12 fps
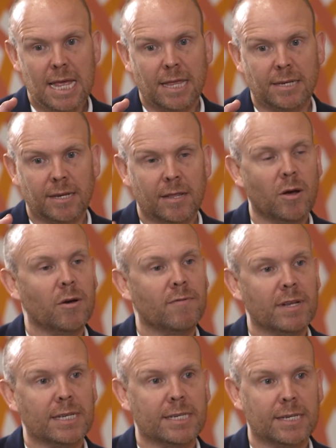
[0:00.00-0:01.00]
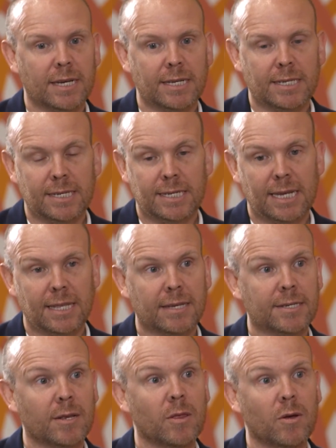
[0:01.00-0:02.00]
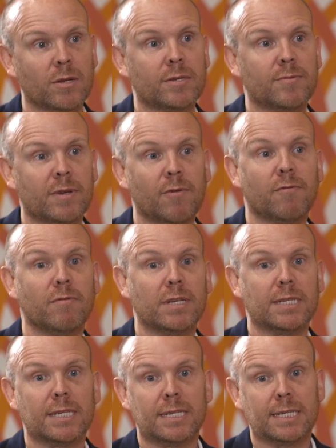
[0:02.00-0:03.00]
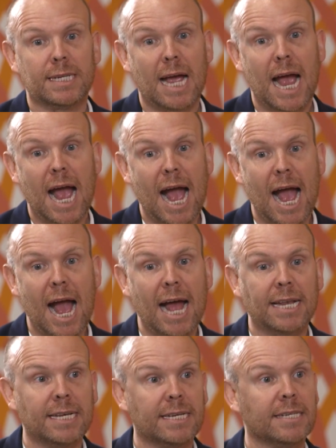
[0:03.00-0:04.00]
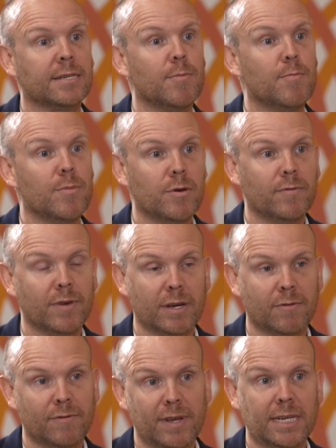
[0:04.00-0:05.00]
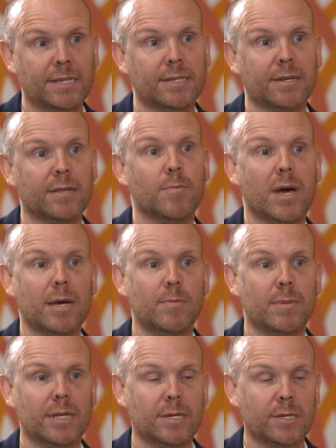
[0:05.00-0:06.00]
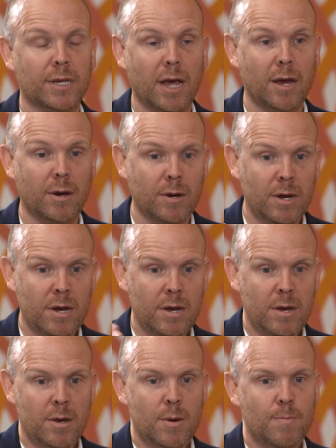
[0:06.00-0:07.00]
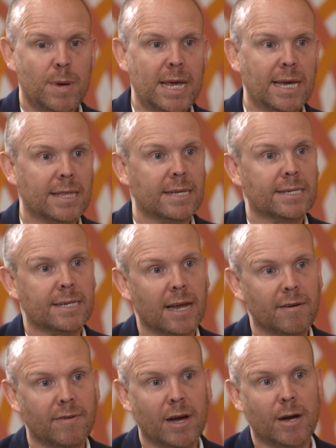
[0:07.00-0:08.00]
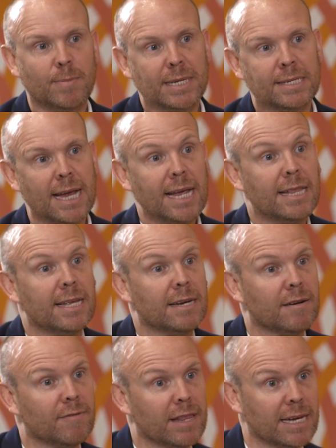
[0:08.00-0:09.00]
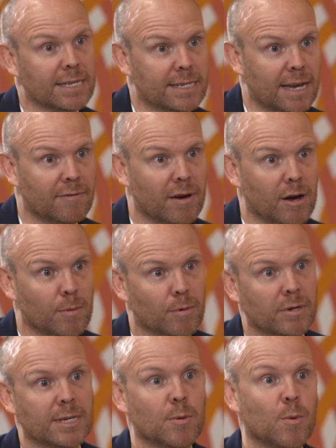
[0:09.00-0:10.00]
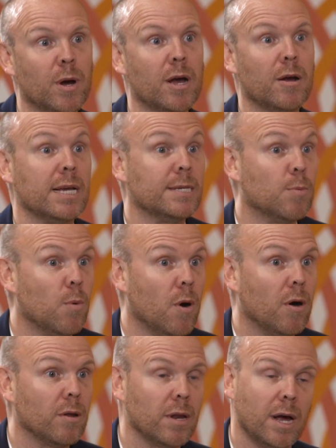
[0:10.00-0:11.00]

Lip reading: there's a lot of uncertainty, there's a lot of differences, and it's a moving feast at the moment. So being in the safe harbour, sailing for that safe harbour, as it were, is what